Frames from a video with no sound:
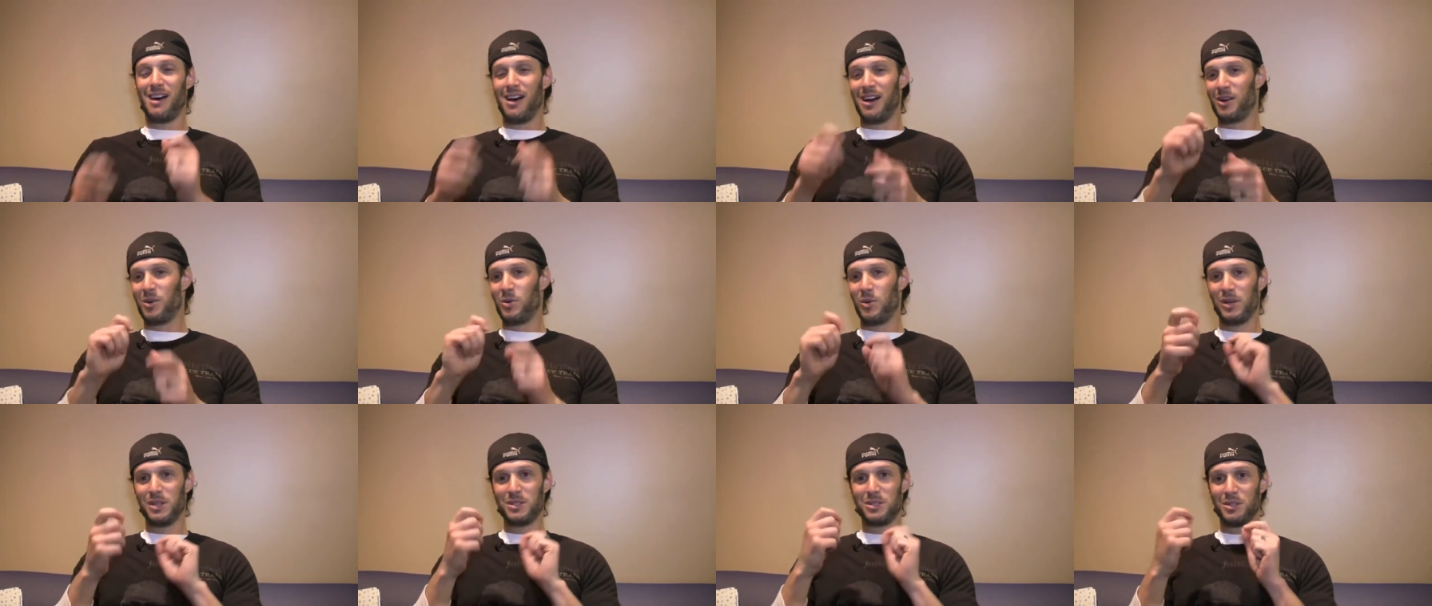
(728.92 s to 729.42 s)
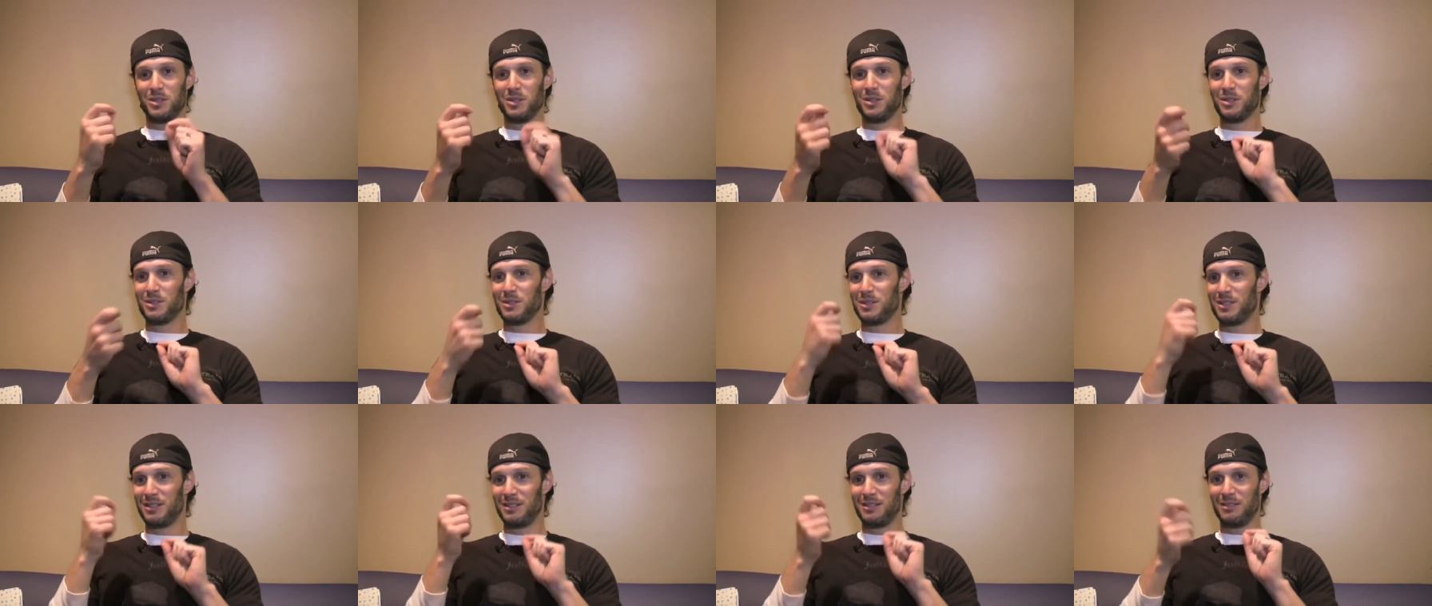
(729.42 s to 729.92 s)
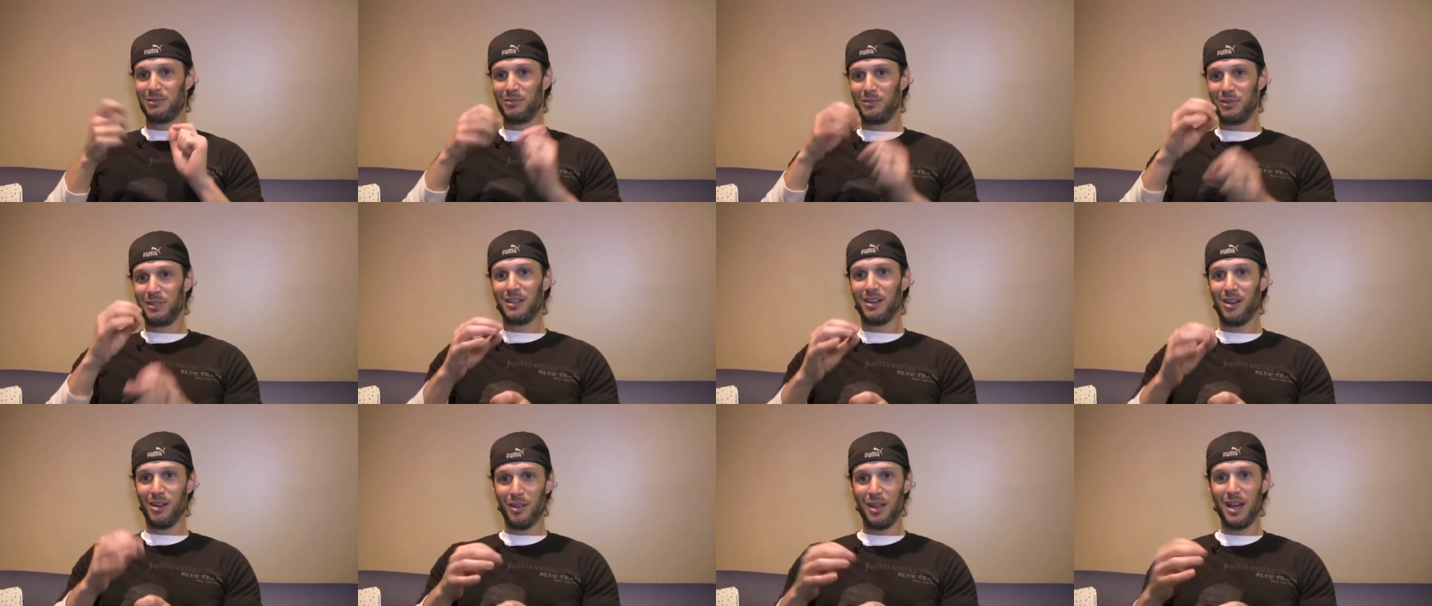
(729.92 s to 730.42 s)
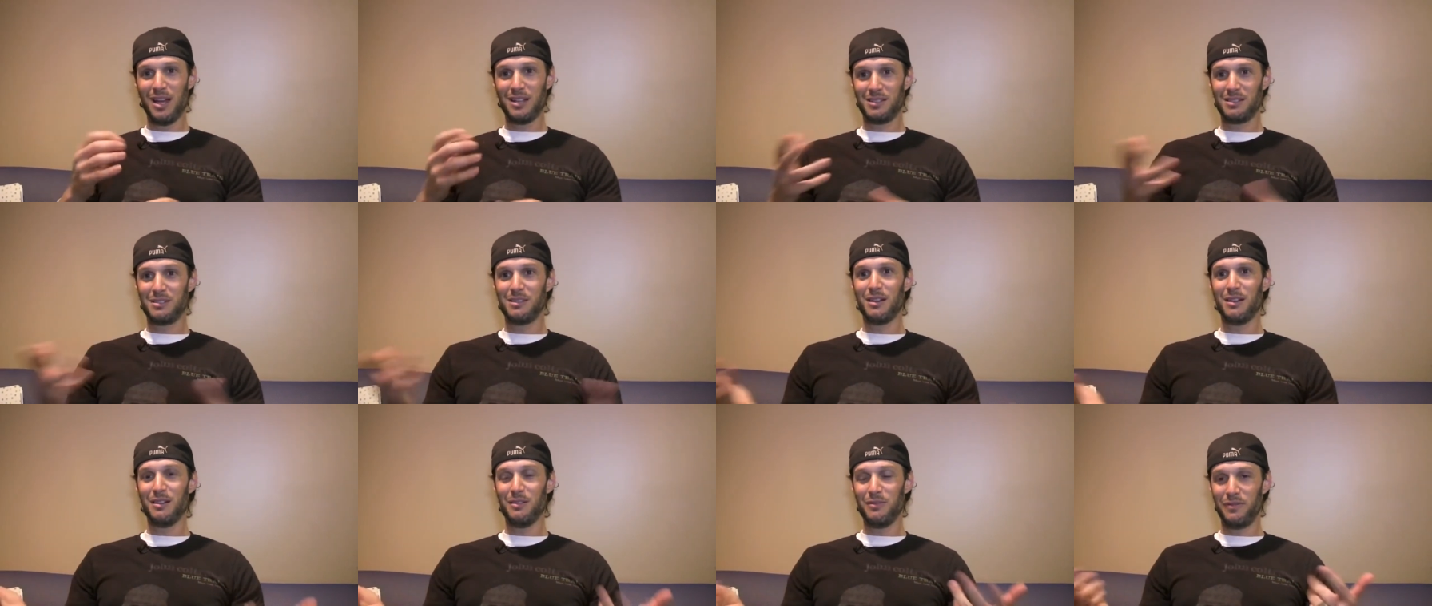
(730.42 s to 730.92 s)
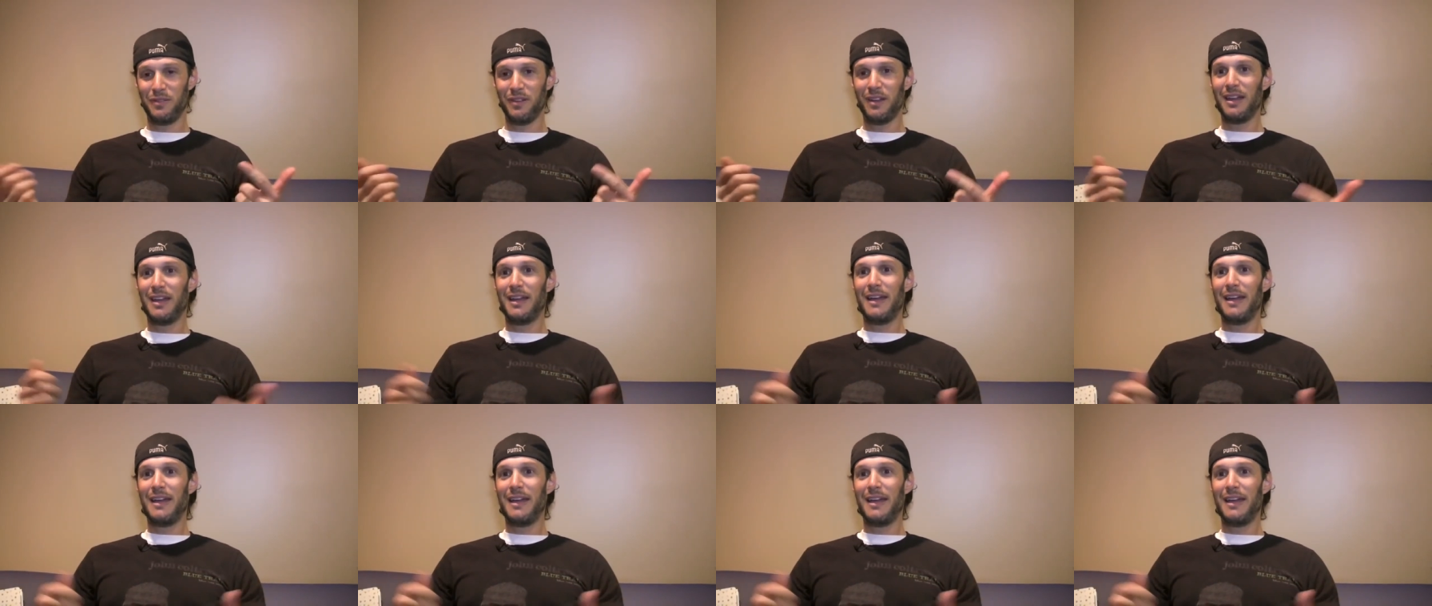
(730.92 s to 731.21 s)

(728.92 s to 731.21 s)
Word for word: cock whistles and all that stuff.